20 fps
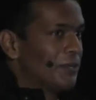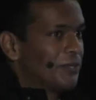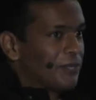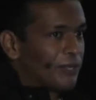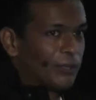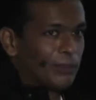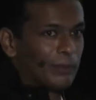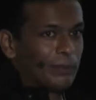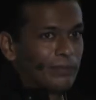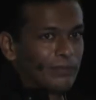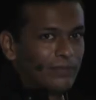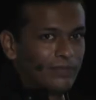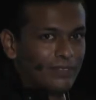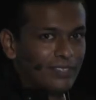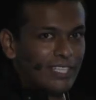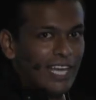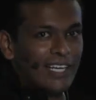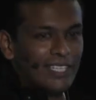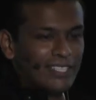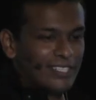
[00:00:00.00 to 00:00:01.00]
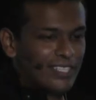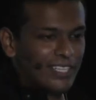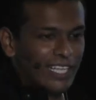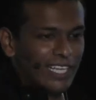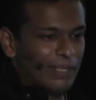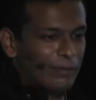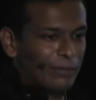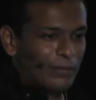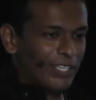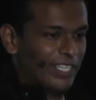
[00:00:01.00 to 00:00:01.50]
So that is
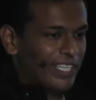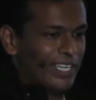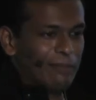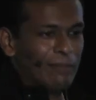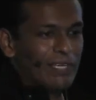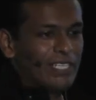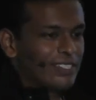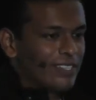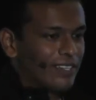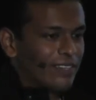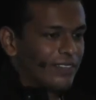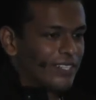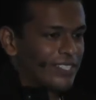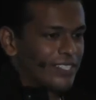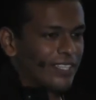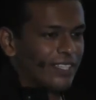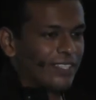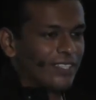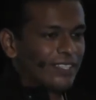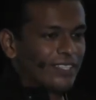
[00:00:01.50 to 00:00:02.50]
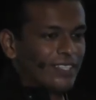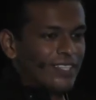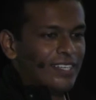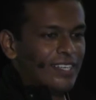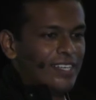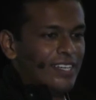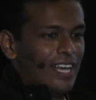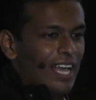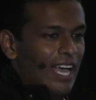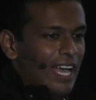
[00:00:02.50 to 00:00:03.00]
like a pretty amazing result,
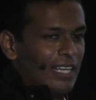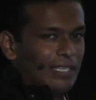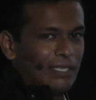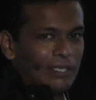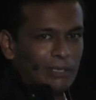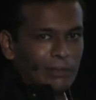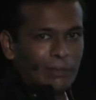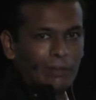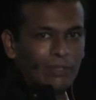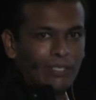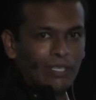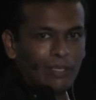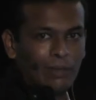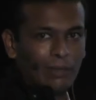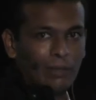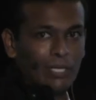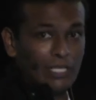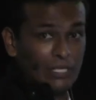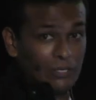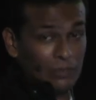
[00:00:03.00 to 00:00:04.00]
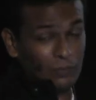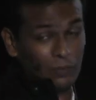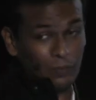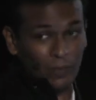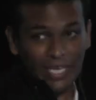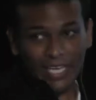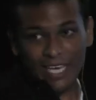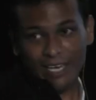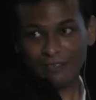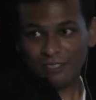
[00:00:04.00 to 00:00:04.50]
and it
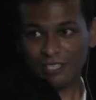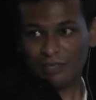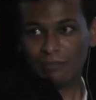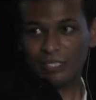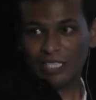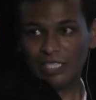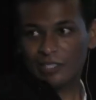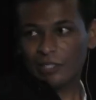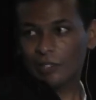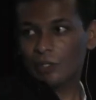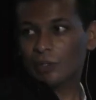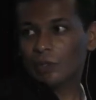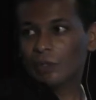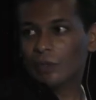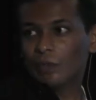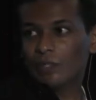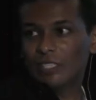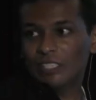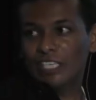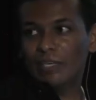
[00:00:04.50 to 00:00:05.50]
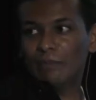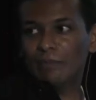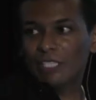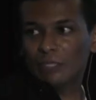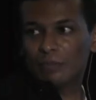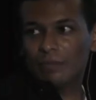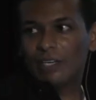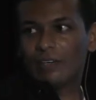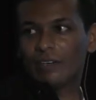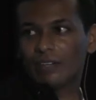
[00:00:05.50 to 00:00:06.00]
may have something to do with the
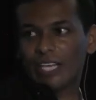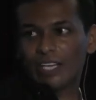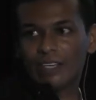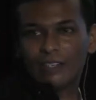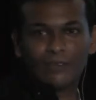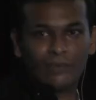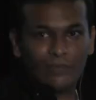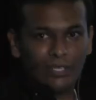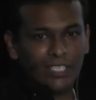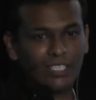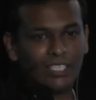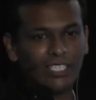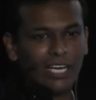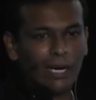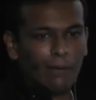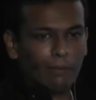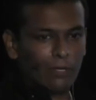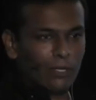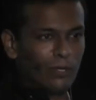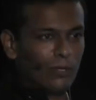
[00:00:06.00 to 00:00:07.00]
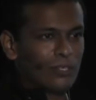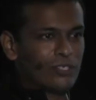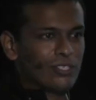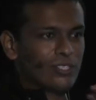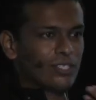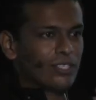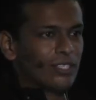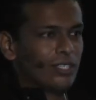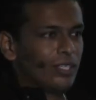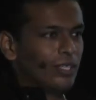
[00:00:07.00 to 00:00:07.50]
image being like really up
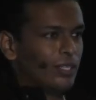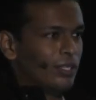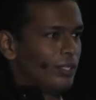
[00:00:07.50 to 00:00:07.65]
close.